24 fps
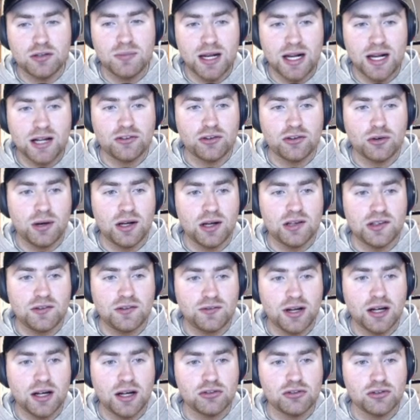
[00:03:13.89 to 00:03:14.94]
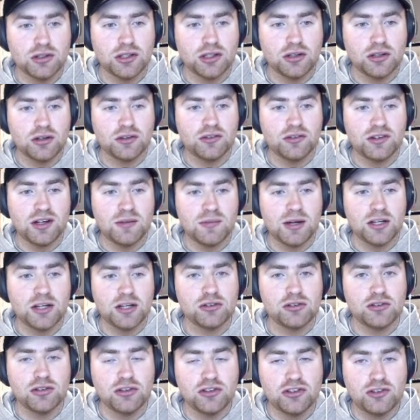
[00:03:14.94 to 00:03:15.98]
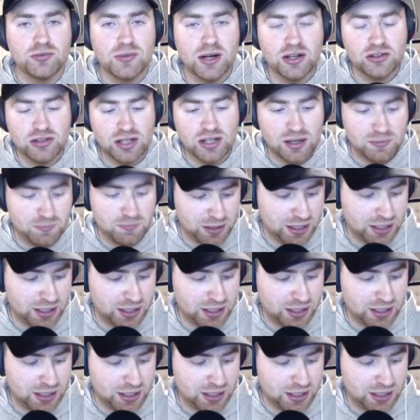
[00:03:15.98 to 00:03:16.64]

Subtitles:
as always, if you're enjoying the content, make sure you do smash a big